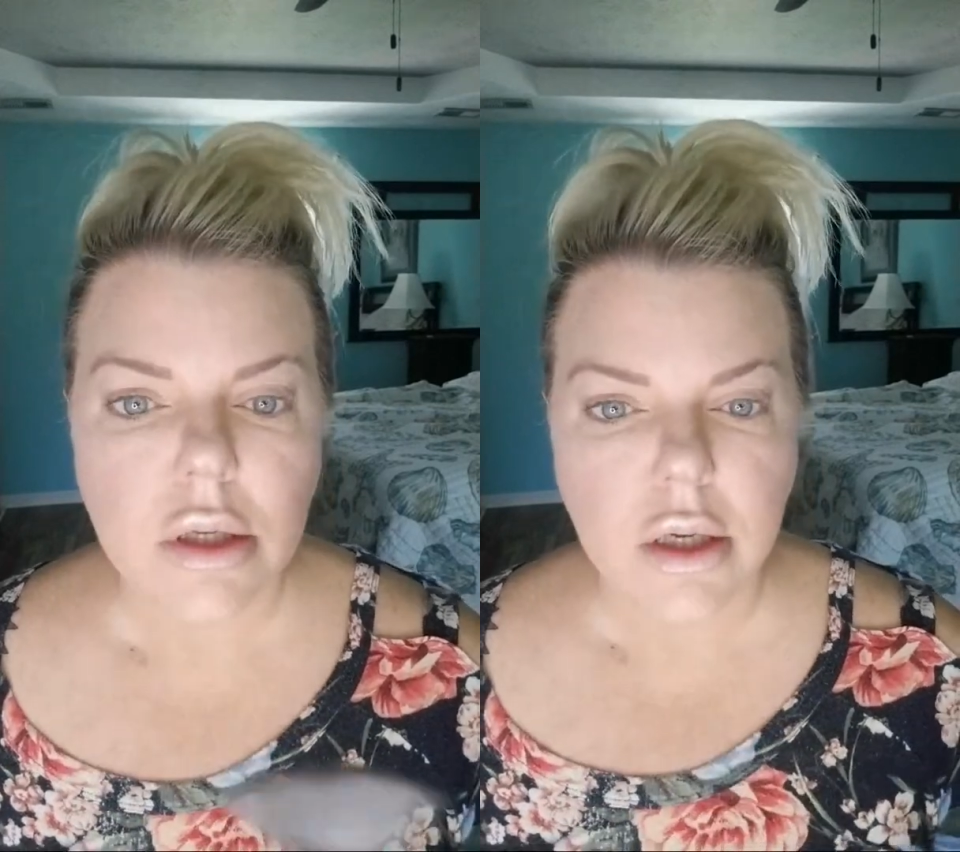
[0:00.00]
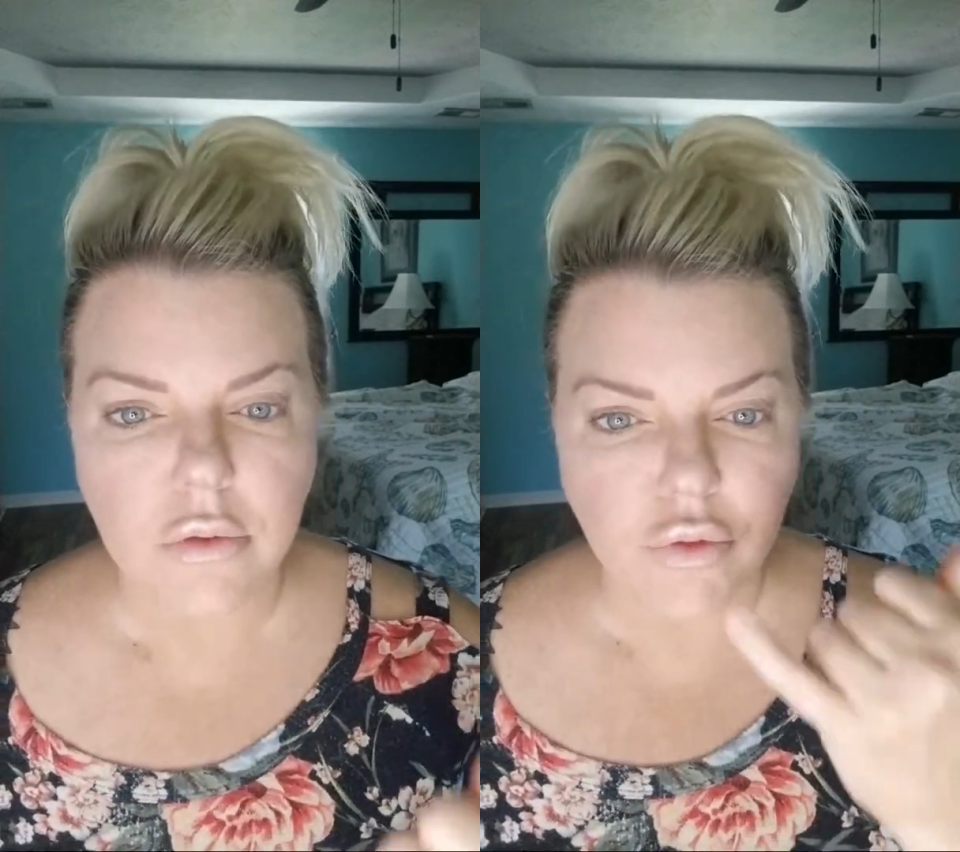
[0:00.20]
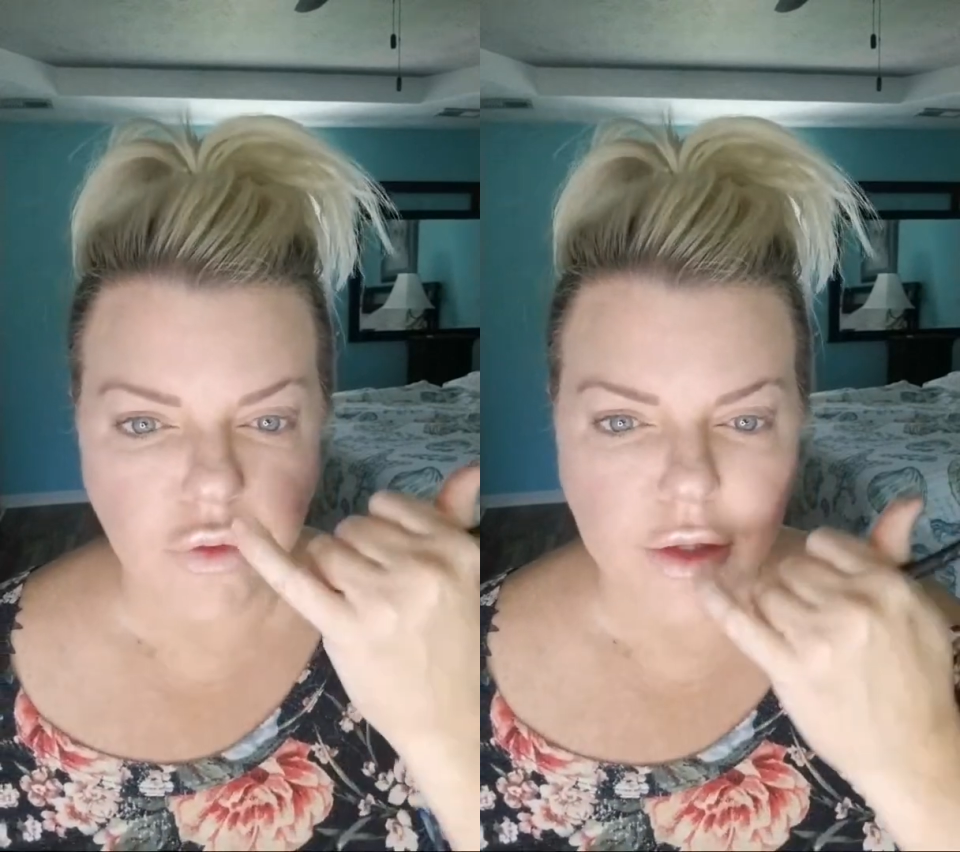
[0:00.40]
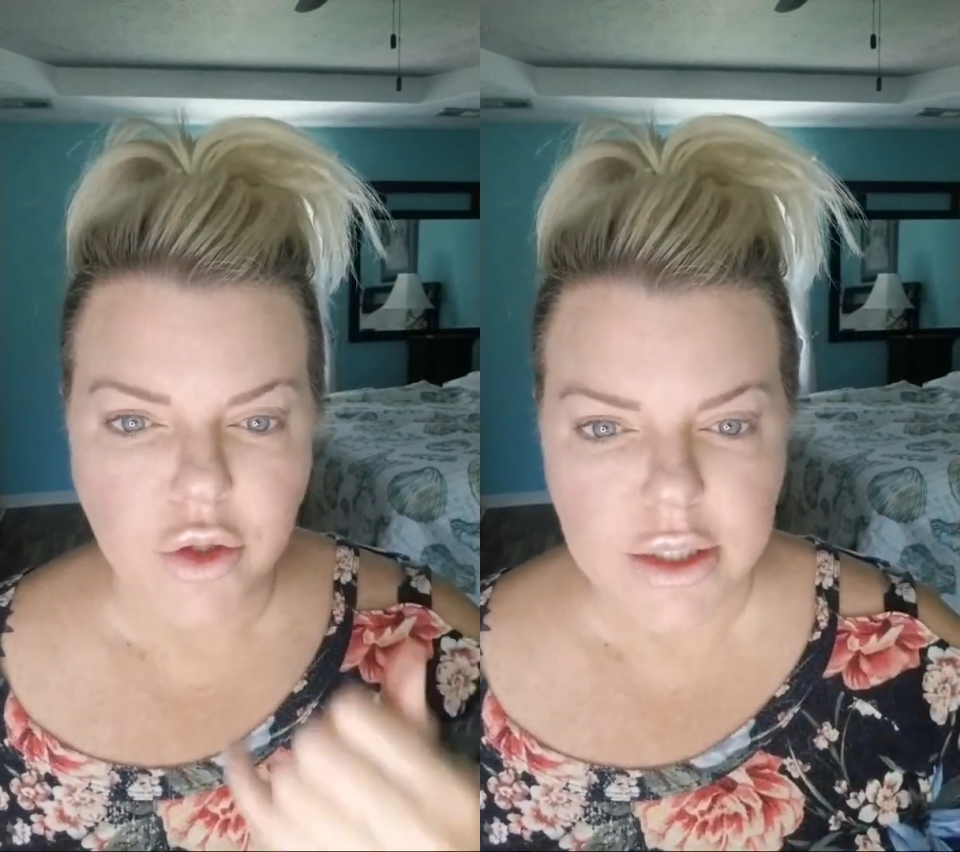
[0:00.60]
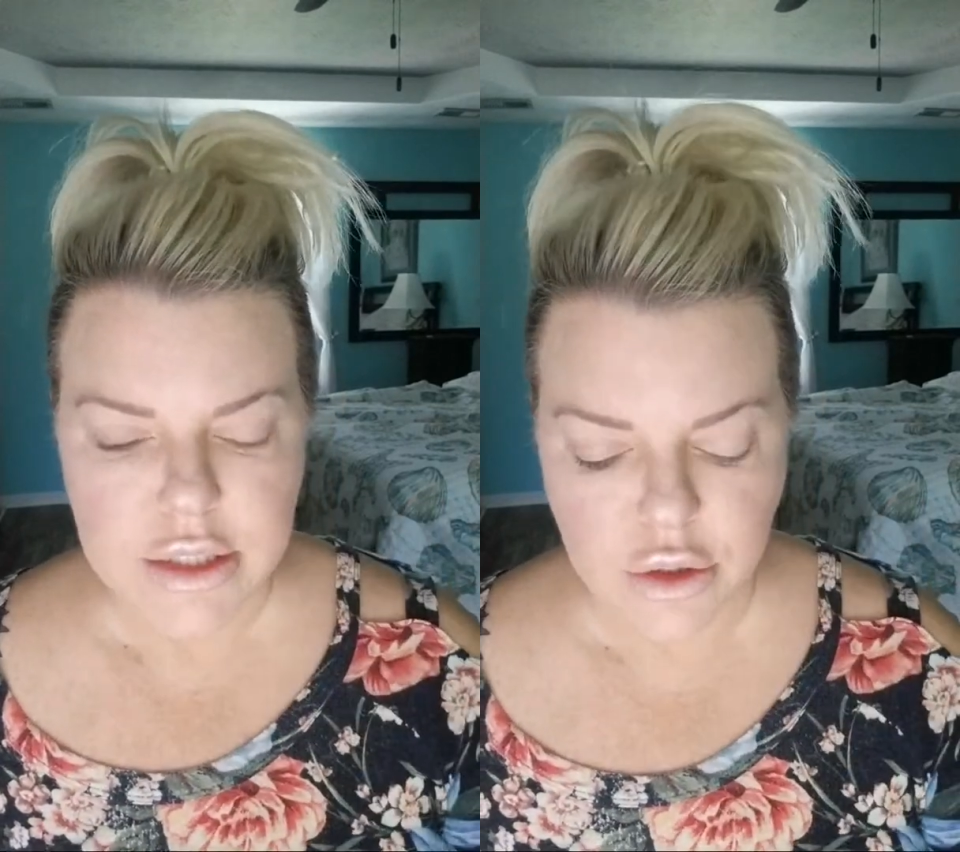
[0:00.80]
And if you feel like
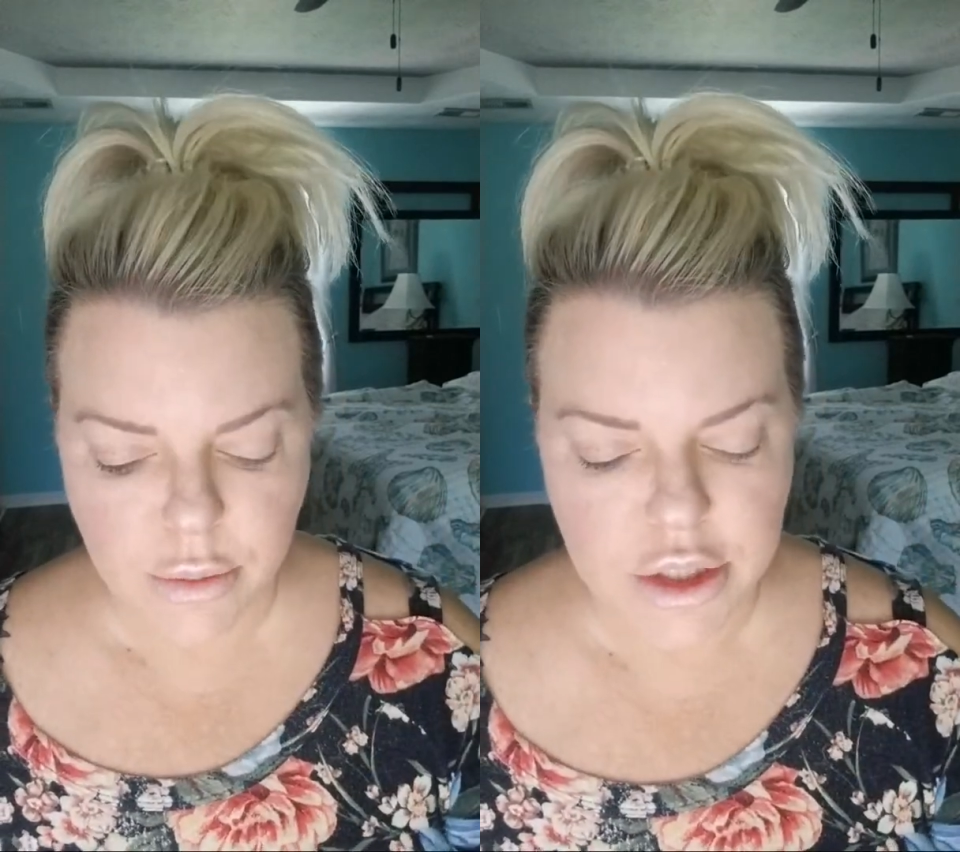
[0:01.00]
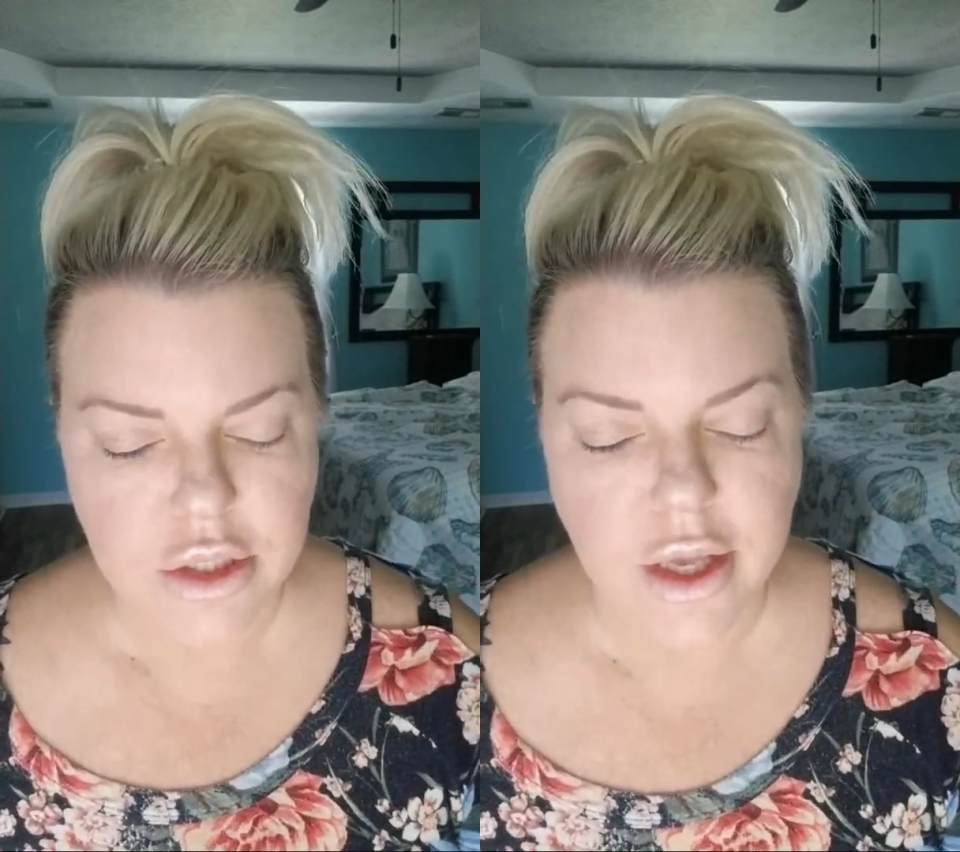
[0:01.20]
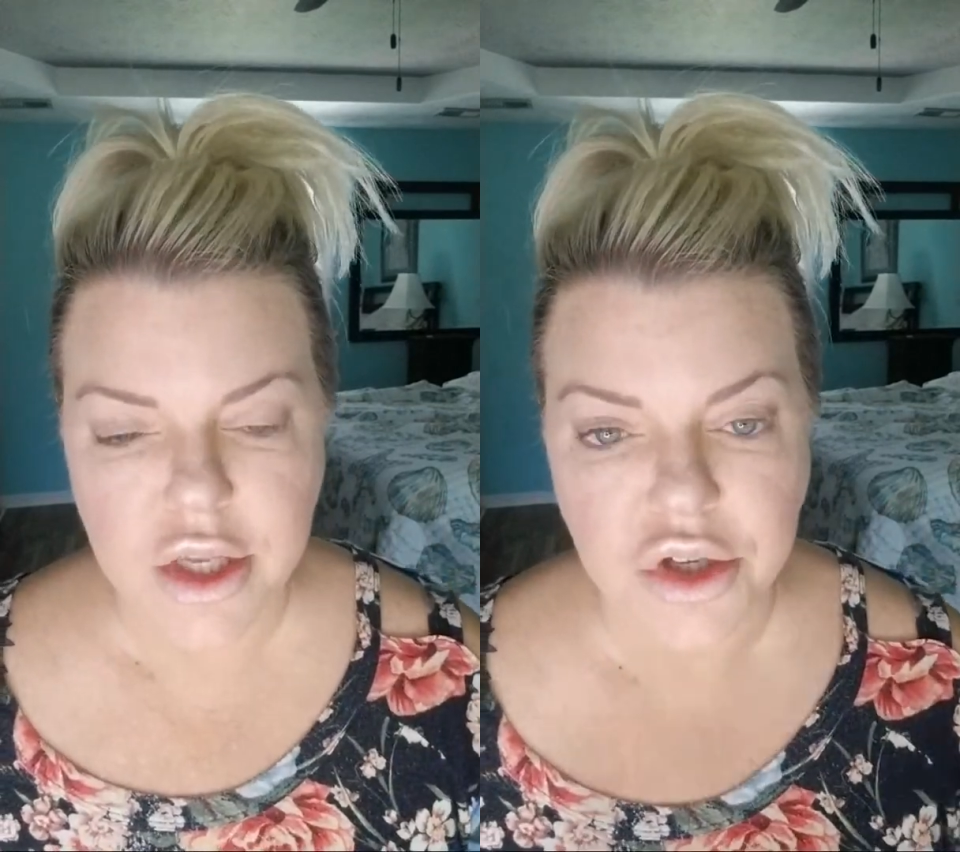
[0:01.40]
you get too much of that,